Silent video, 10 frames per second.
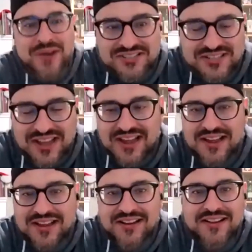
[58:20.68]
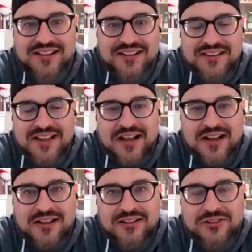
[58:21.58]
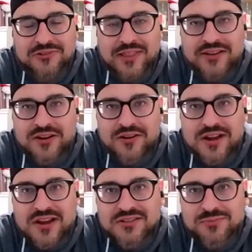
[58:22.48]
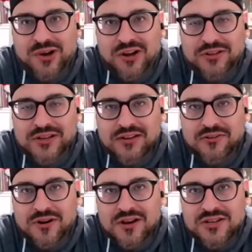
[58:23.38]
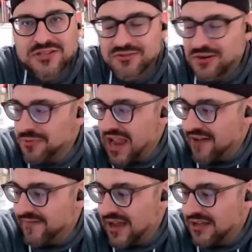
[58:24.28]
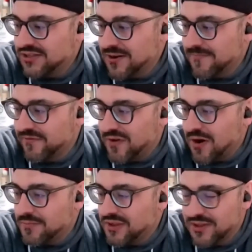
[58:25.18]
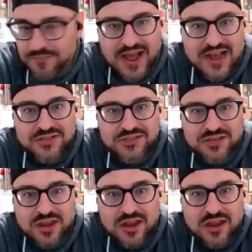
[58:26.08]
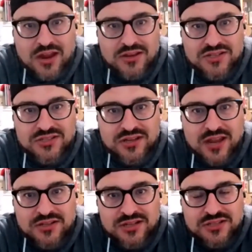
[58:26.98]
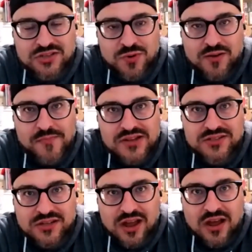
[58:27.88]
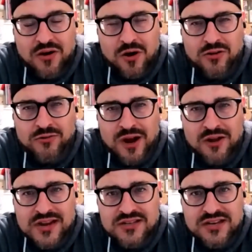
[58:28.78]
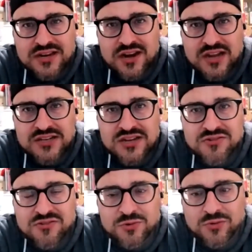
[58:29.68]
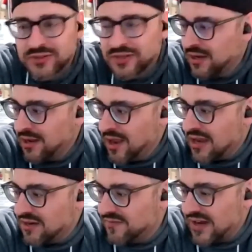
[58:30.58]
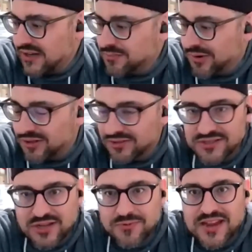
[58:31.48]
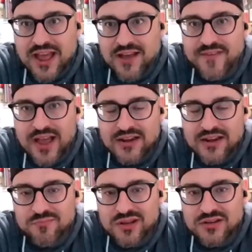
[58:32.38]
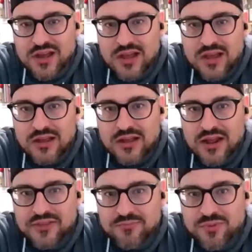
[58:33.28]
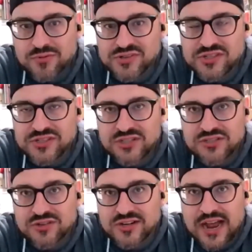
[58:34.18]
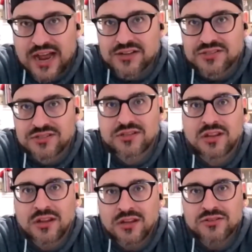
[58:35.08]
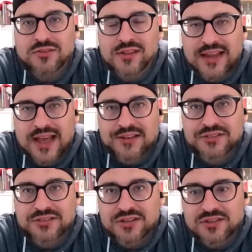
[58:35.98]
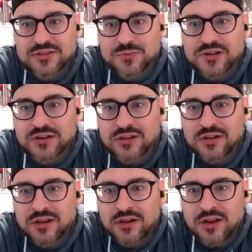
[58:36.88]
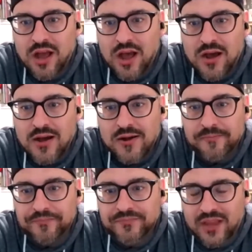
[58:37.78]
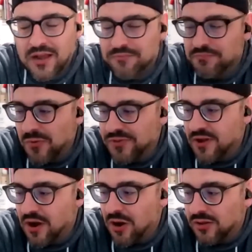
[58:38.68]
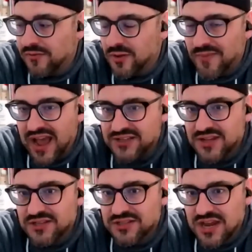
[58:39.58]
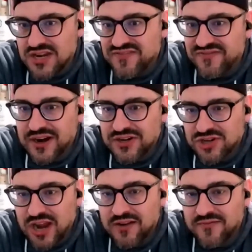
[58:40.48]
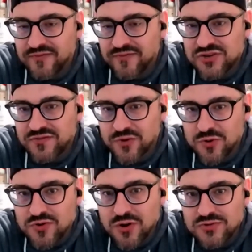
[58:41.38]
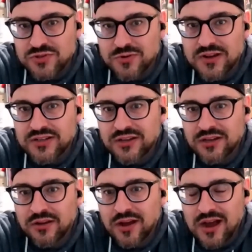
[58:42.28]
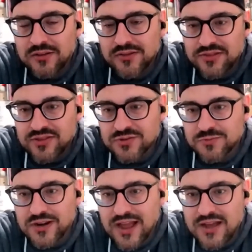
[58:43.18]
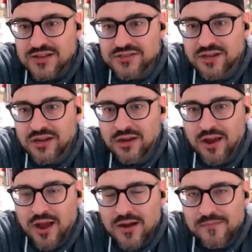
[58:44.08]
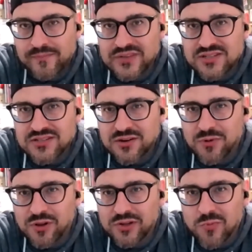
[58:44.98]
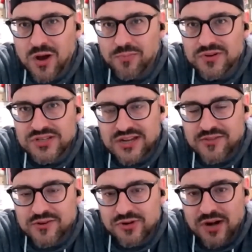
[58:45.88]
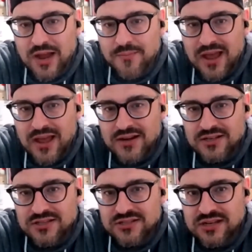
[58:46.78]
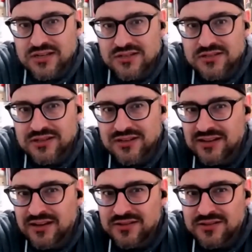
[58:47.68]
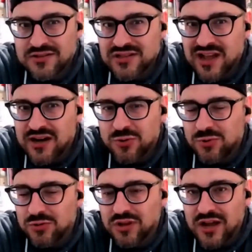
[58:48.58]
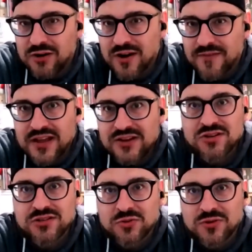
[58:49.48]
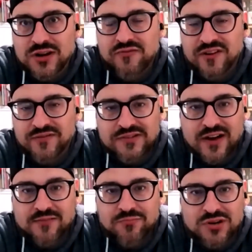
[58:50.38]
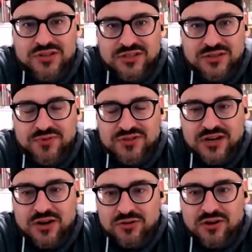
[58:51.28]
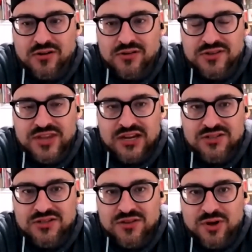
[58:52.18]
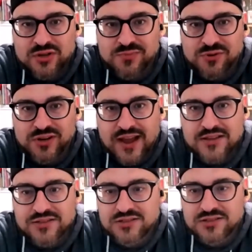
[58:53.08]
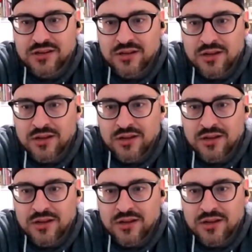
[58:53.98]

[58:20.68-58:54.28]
but uh, uh, is a bottling or a distillery we have had some from in the past uh, six to 12 months, uh, all around 18 and 19 years old. And in fact, the bottlings that we have had have been, uh, I think, both sister casks to the casks in this one. Um, both, uh, all of them had this nutty, fresh, and fresh fruit note to it, uh, like this one has. Um, this is a really well put together dram, and it's it's there's not a whole lot of rough edges to it at 55.6% alcohol, thanks to the multiple casks.